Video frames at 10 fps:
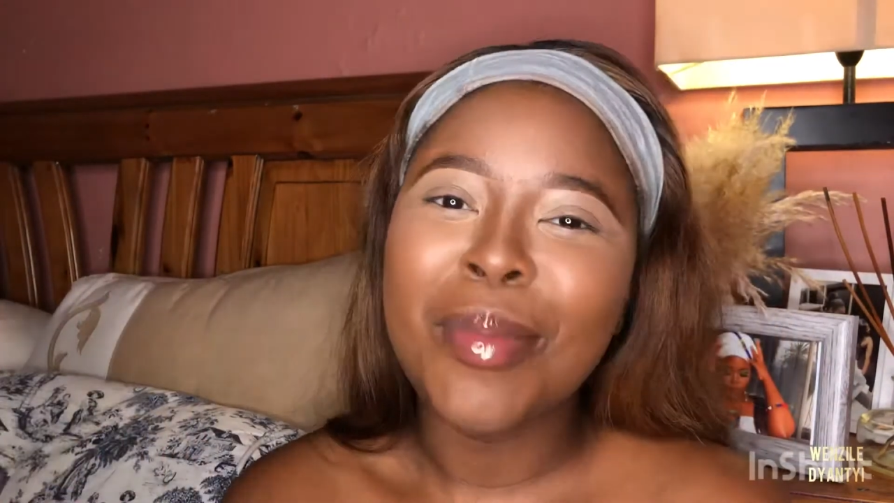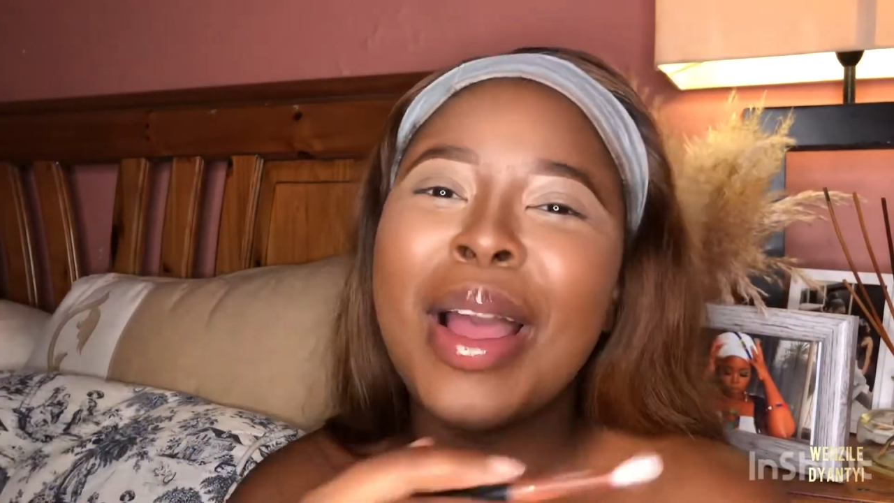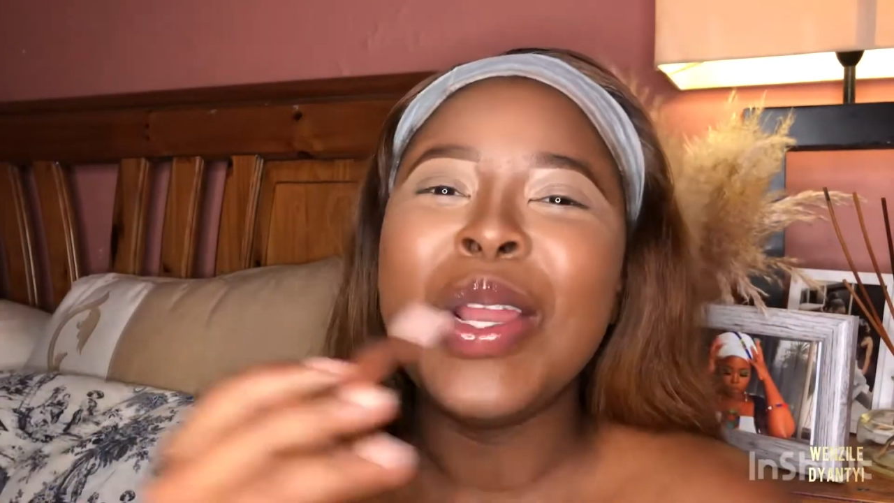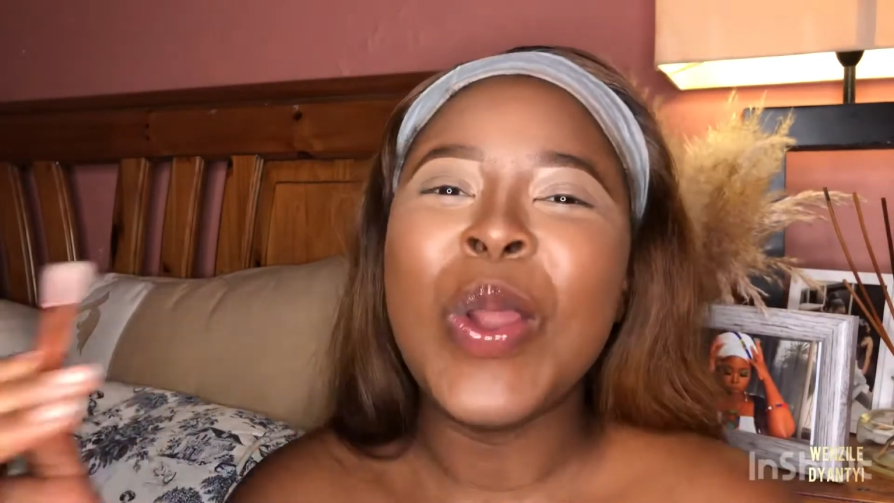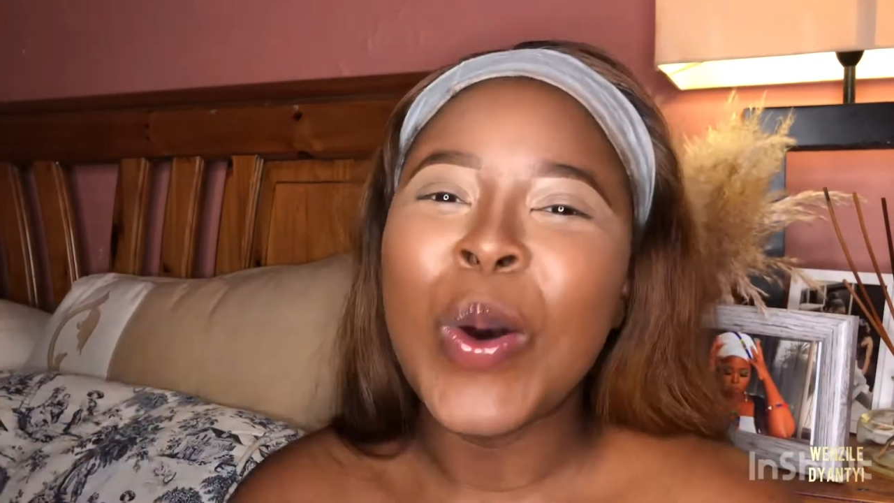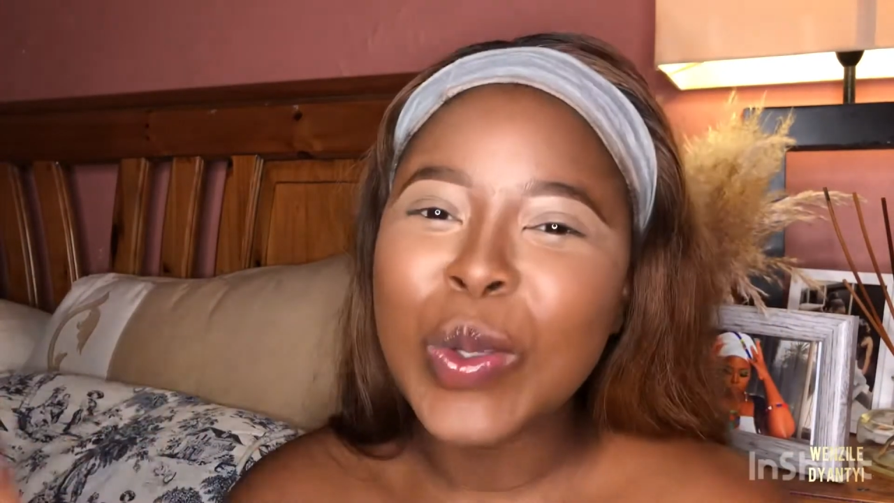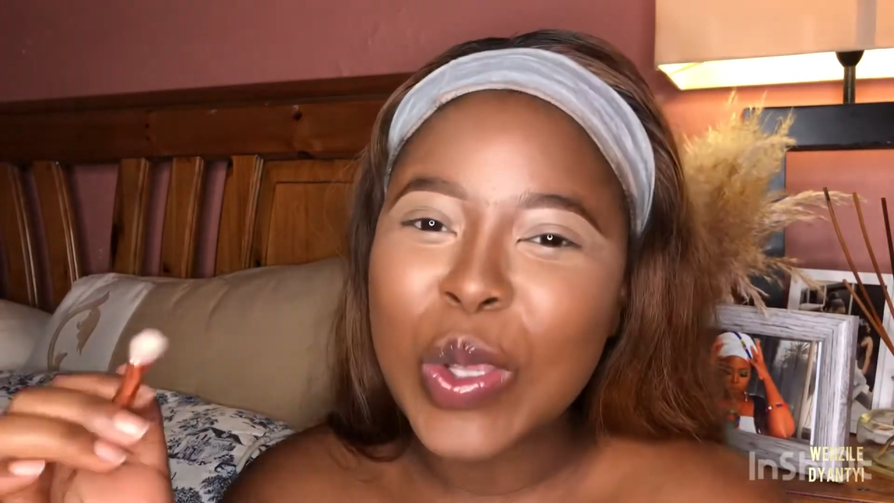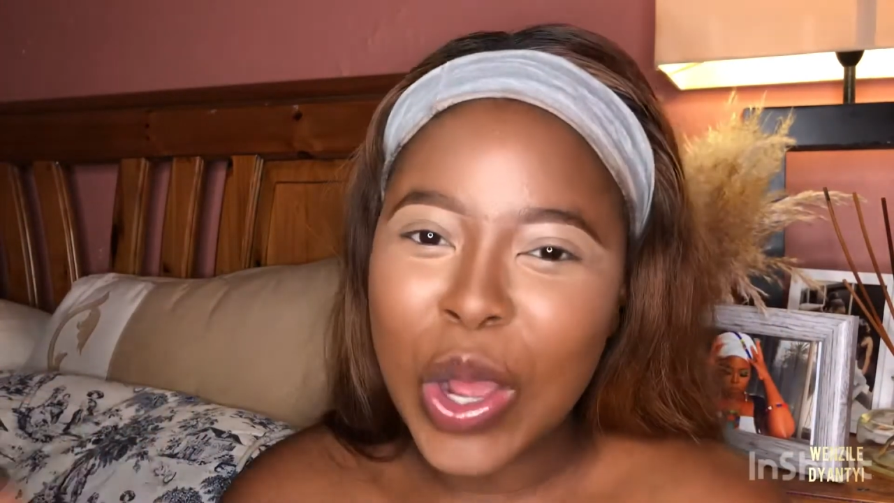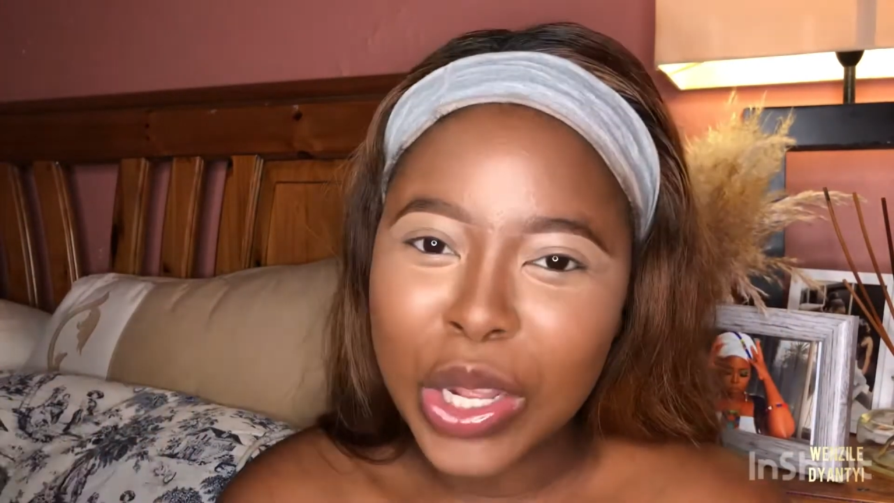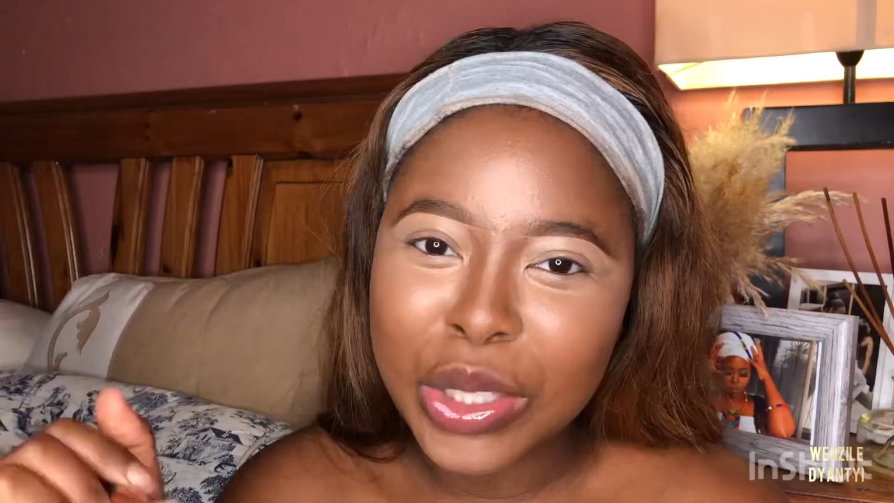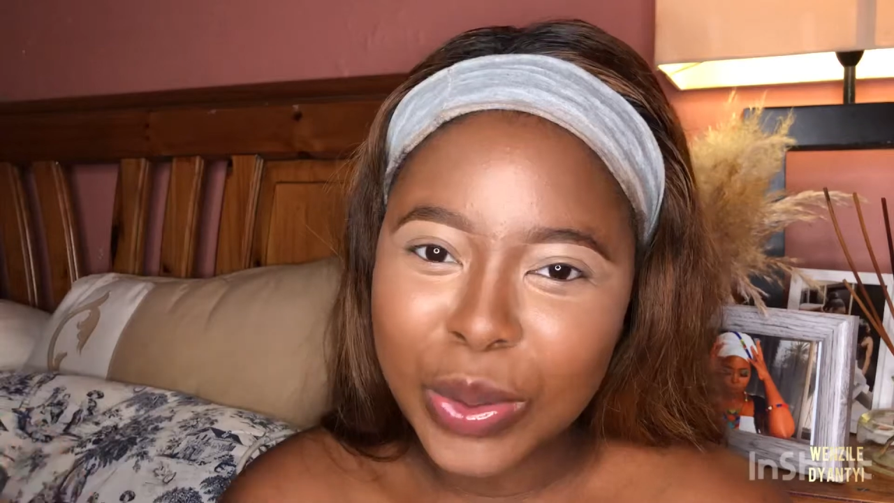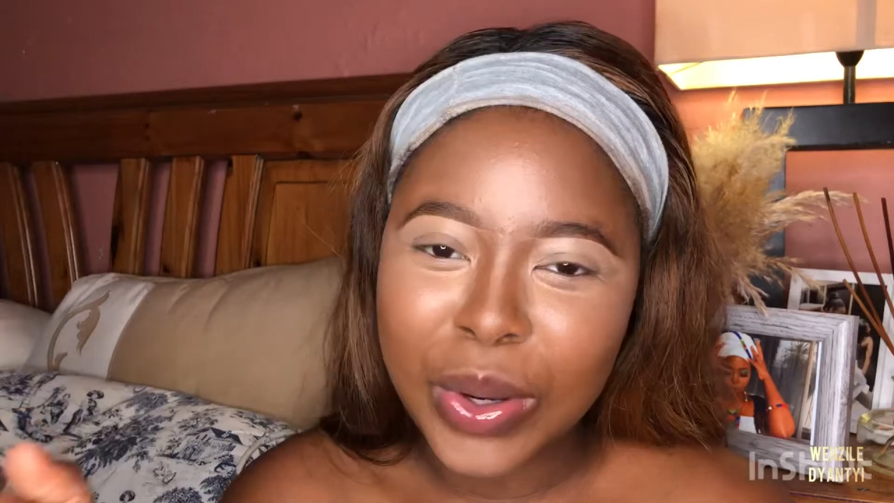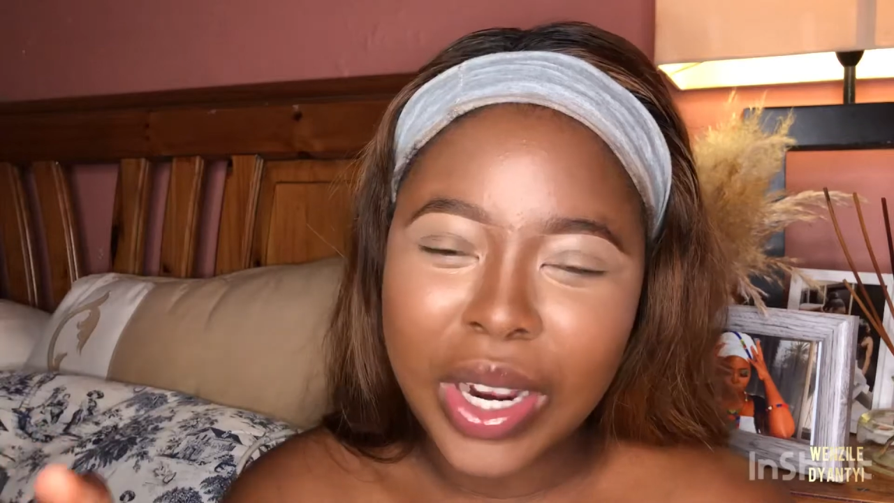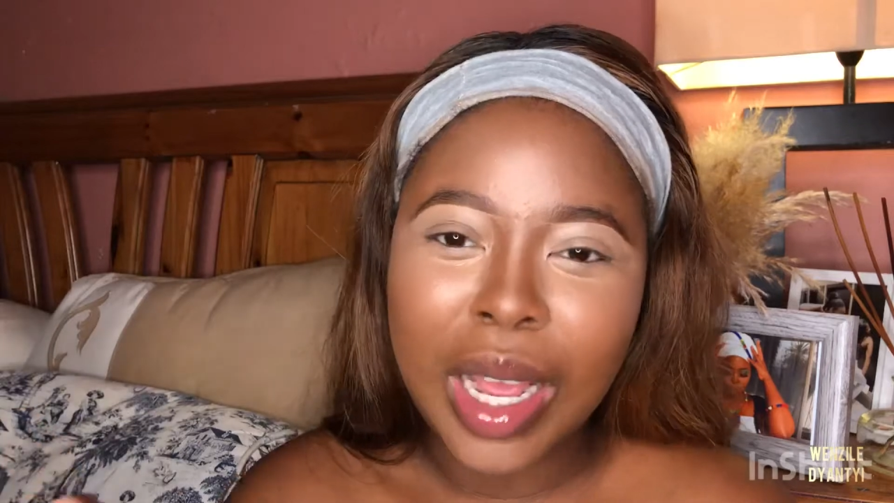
my nose contour,